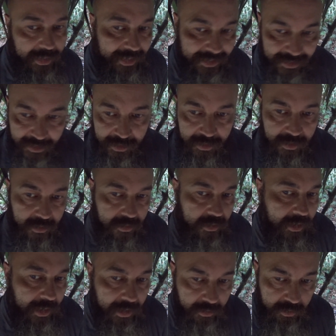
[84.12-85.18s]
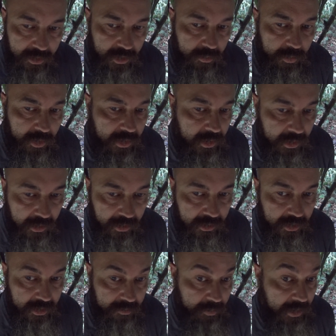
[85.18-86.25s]
eating, calories you're burning, they're
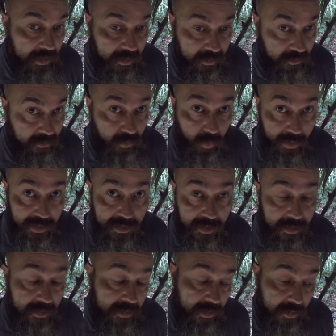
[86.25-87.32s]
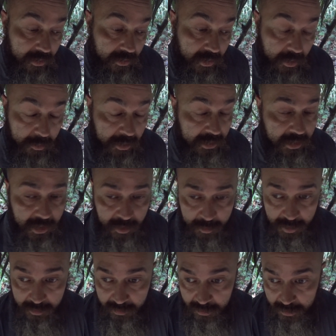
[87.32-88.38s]
just being wasted, so I might take a
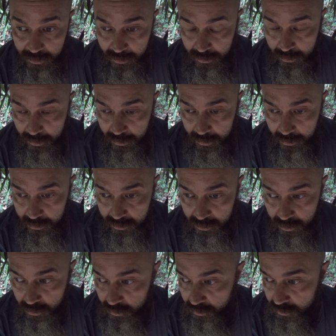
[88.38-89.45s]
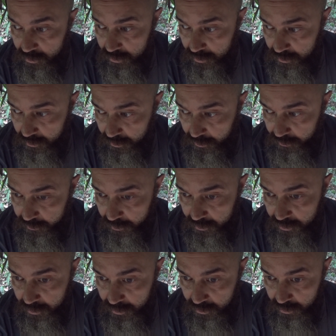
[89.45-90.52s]
bit of a snooze
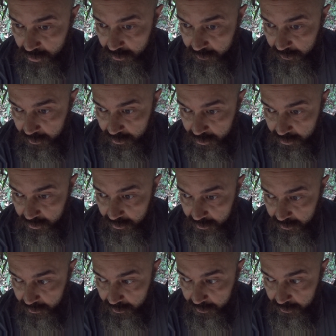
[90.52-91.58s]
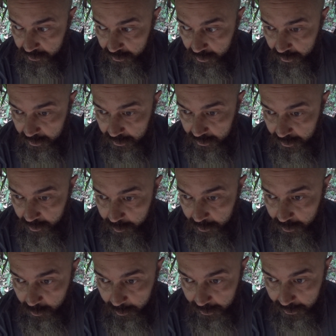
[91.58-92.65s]
just to conserve energy and then get up a
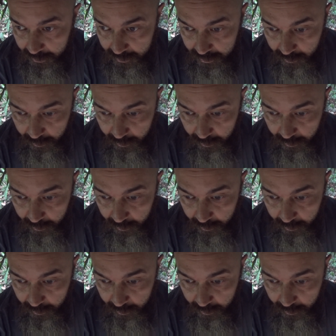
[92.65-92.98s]
little bit later